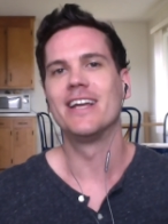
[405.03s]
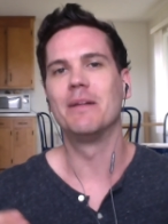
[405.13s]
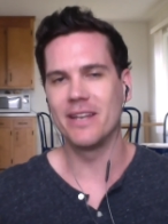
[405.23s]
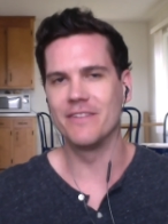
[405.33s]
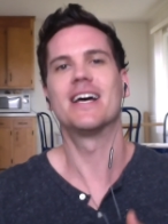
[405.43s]
you
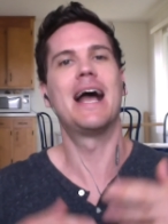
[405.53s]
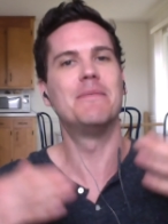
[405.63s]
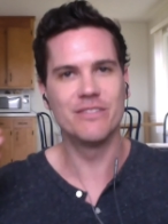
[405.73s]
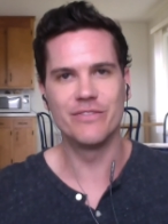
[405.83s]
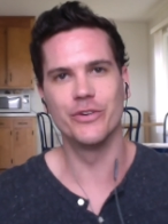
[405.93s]
have plenty of
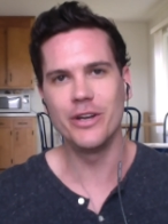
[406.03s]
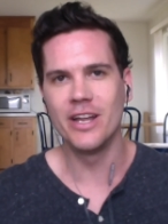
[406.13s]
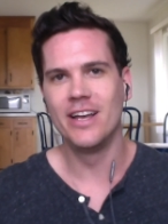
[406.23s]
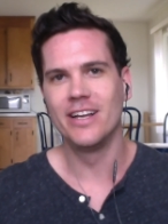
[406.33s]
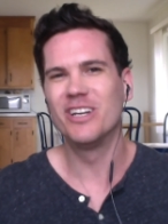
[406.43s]
types of food,
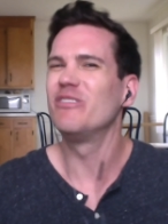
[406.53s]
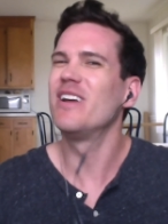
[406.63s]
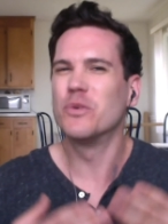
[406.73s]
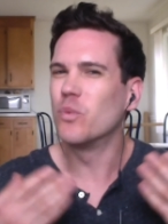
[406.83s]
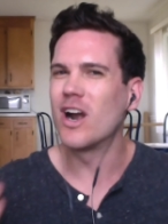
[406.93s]
you don't
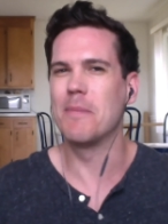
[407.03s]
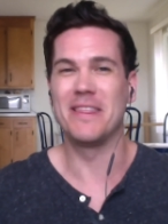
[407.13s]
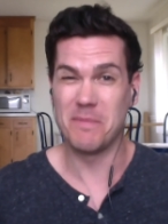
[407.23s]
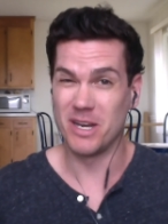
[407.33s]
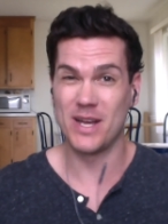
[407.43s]
really have to worry
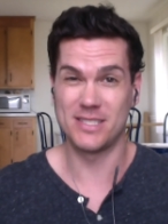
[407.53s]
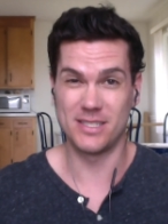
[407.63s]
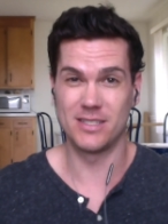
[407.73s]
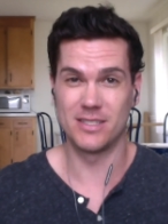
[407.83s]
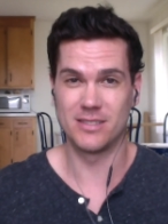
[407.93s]
about the amino
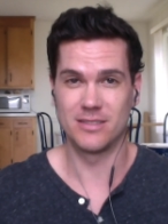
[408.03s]
acids.